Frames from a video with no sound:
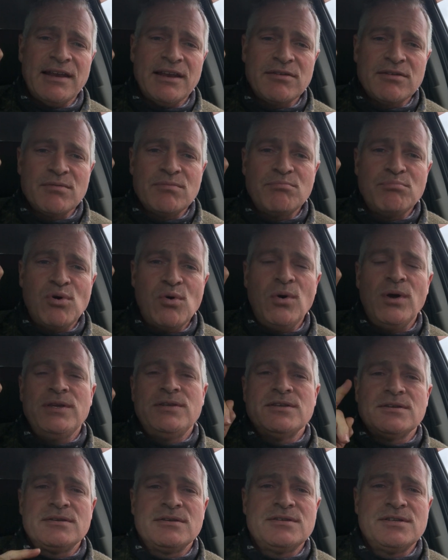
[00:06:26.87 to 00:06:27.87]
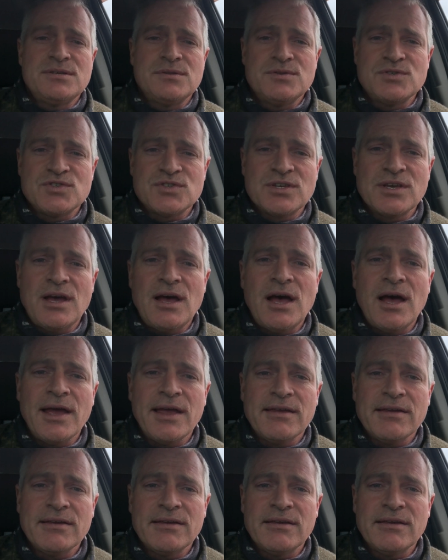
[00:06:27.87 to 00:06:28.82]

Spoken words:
it pointed to the sky.